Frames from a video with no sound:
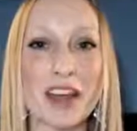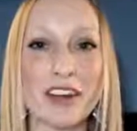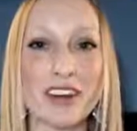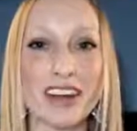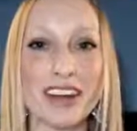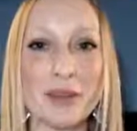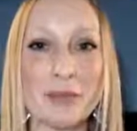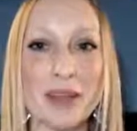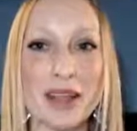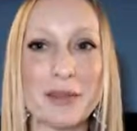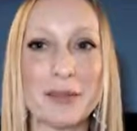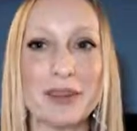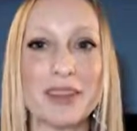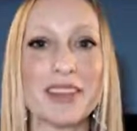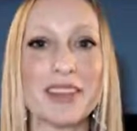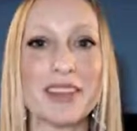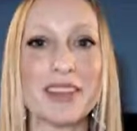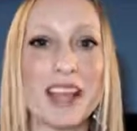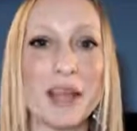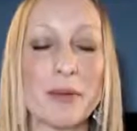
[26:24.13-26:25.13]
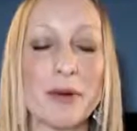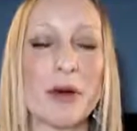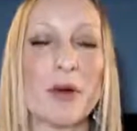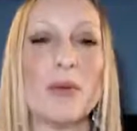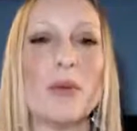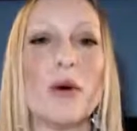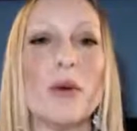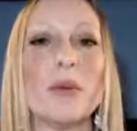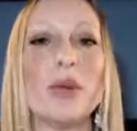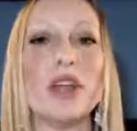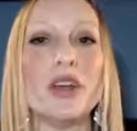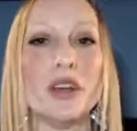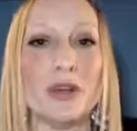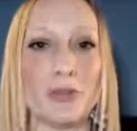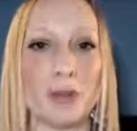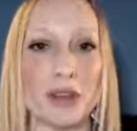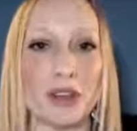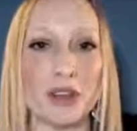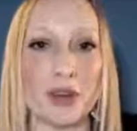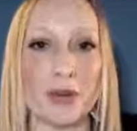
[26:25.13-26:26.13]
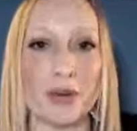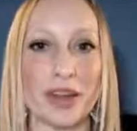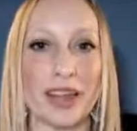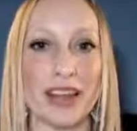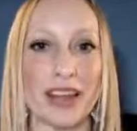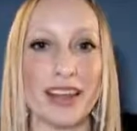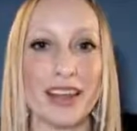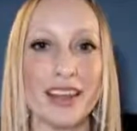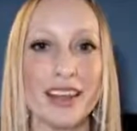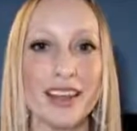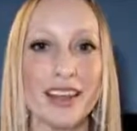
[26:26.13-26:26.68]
to be able to think about what we could be doing